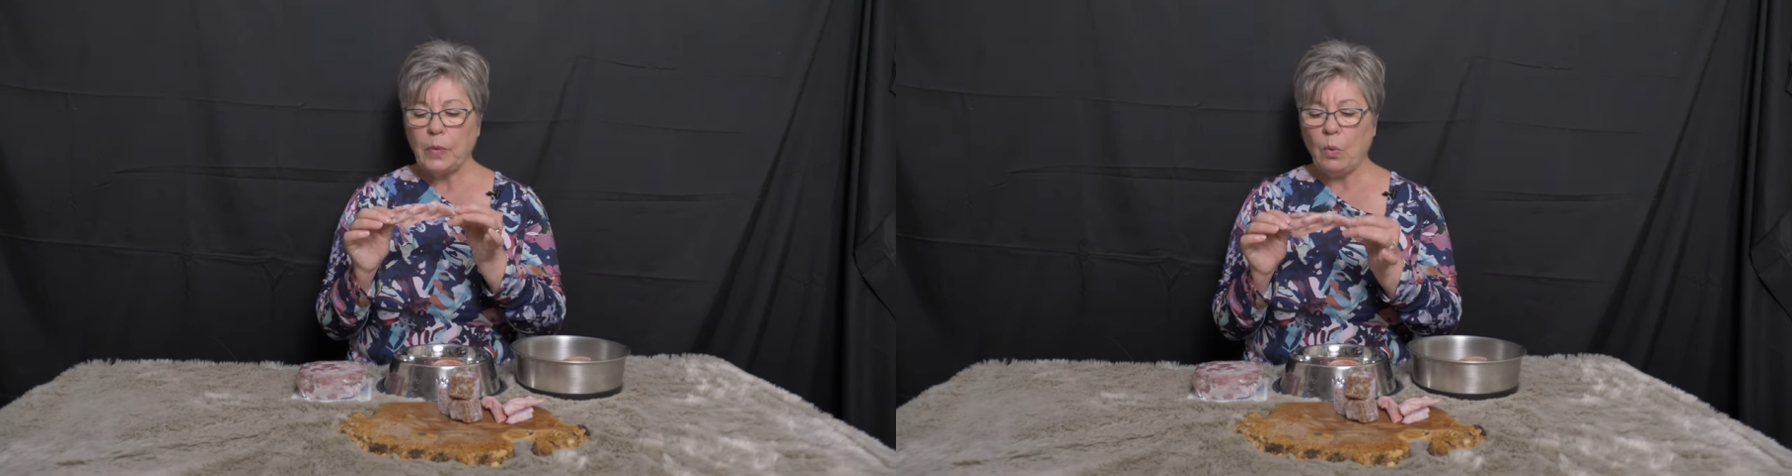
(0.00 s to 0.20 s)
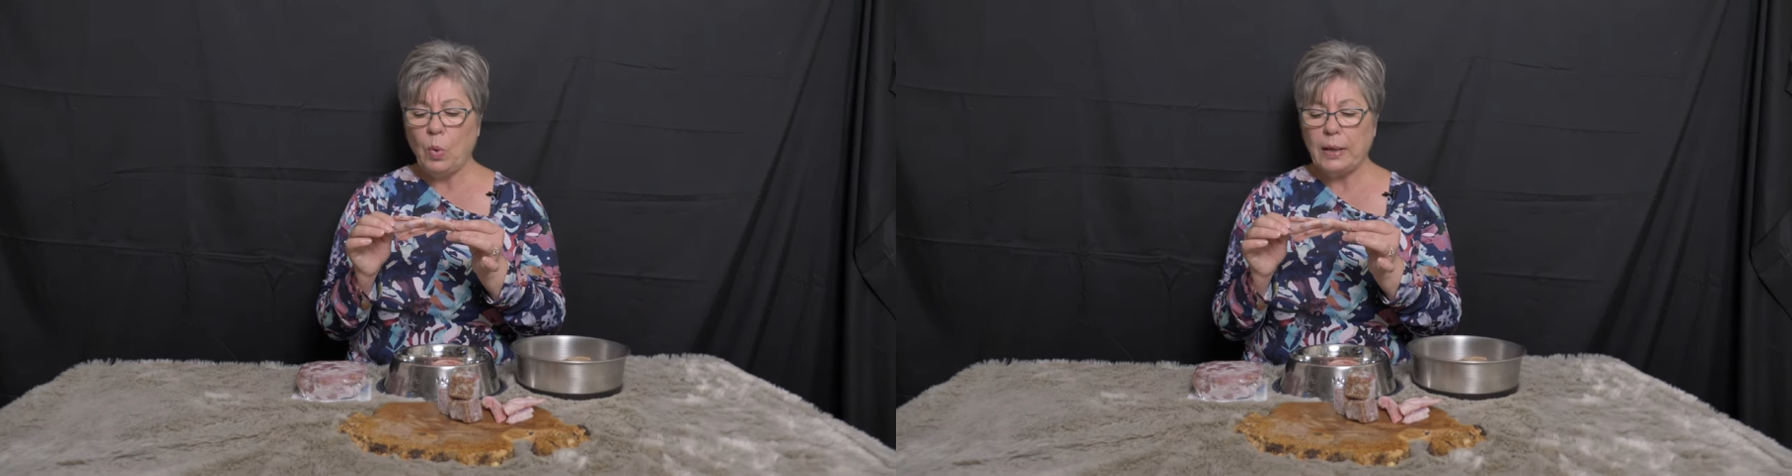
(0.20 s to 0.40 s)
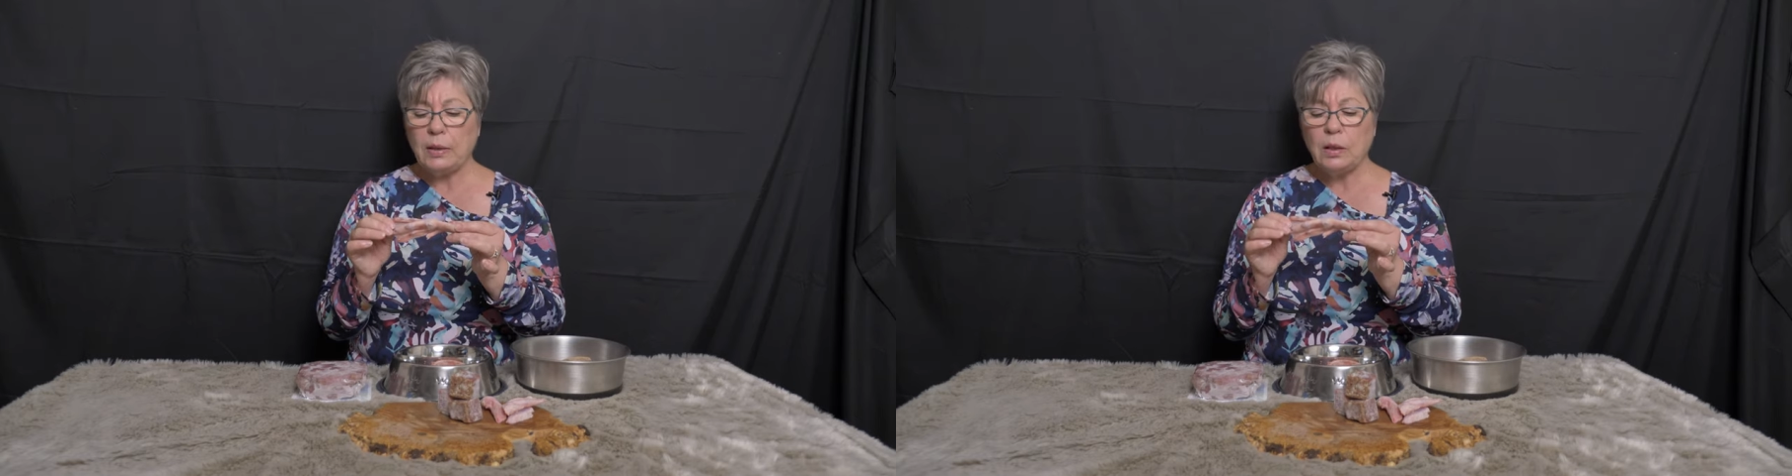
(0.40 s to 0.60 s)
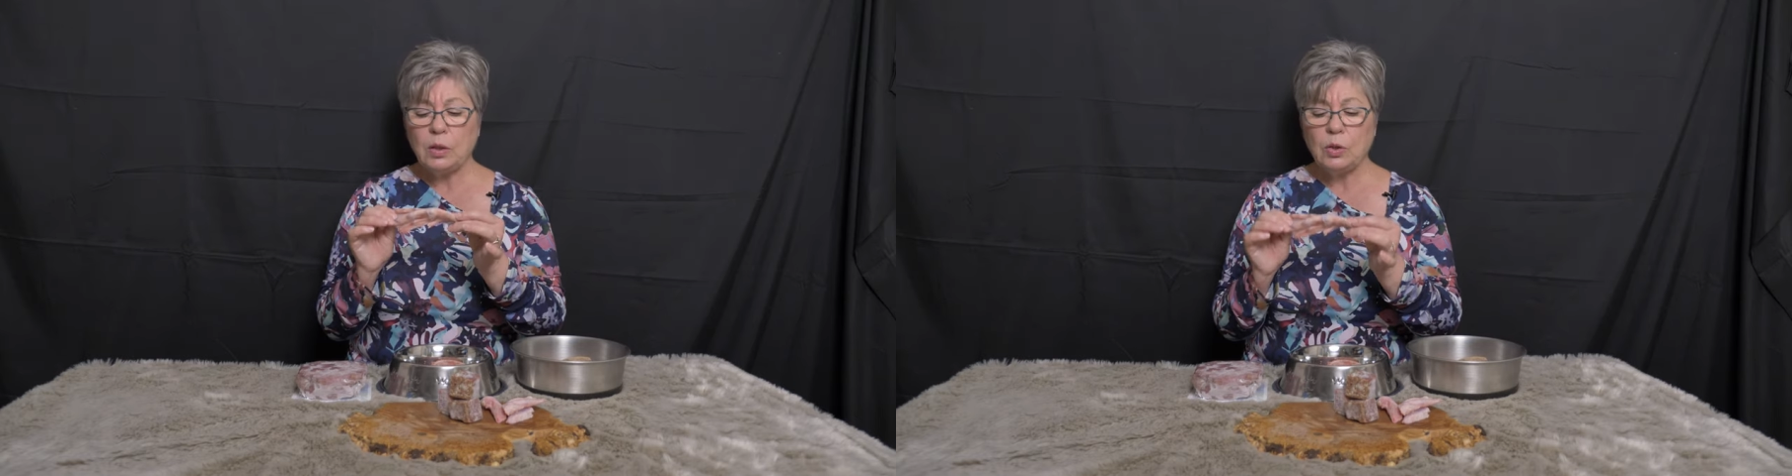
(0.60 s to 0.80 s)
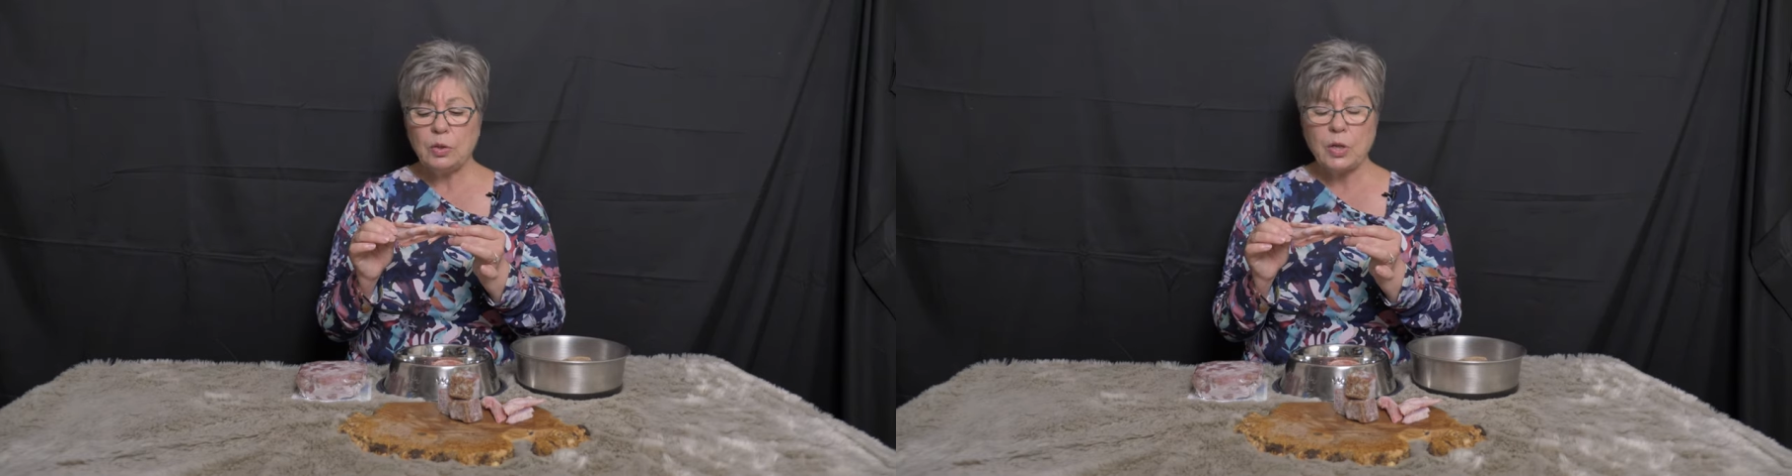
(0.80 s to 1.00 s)
One,
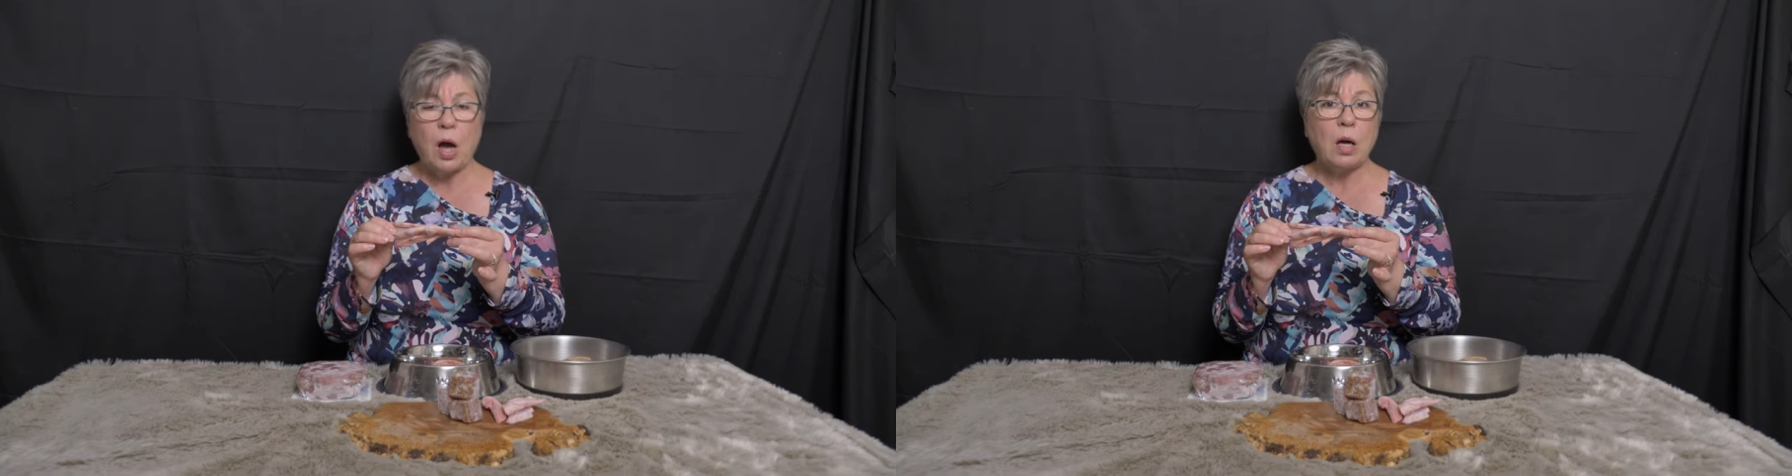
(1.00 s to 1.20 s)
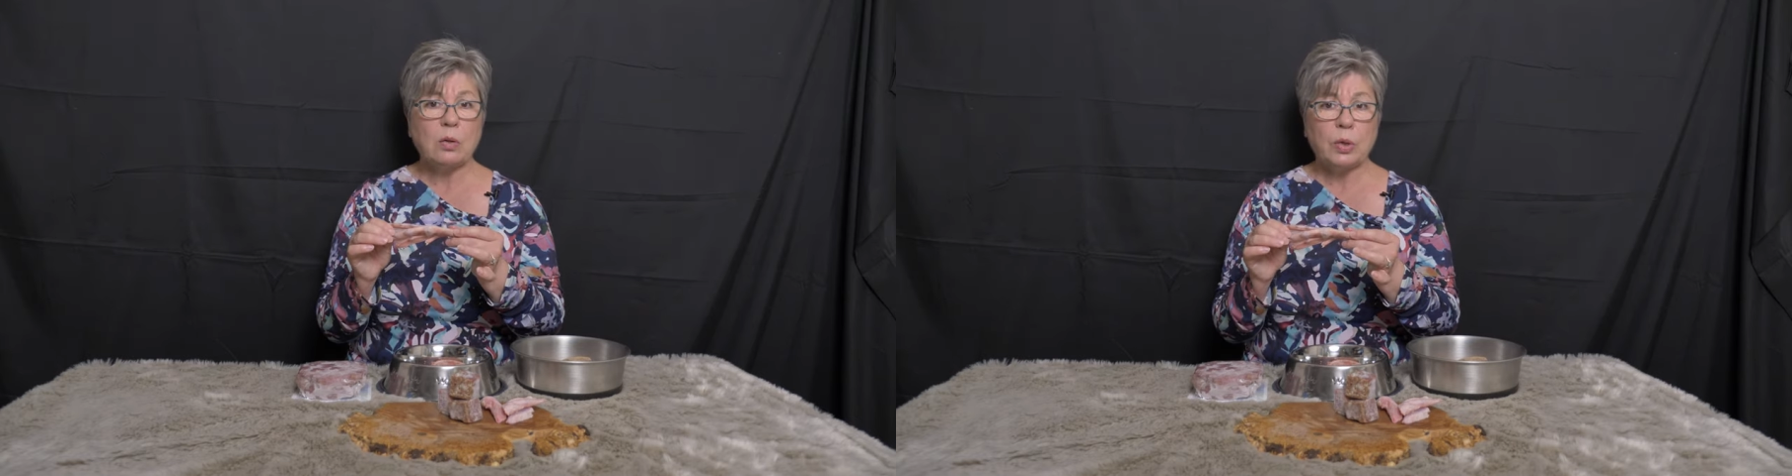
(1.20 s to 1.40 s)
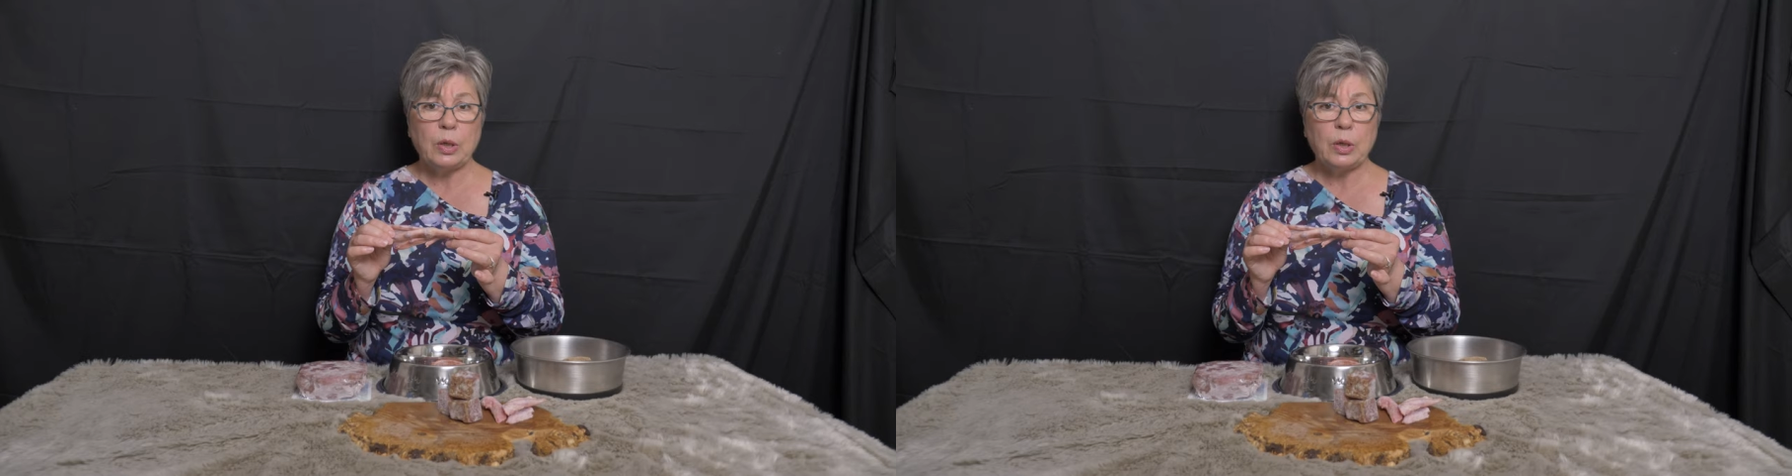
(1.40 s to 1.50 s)
your dog or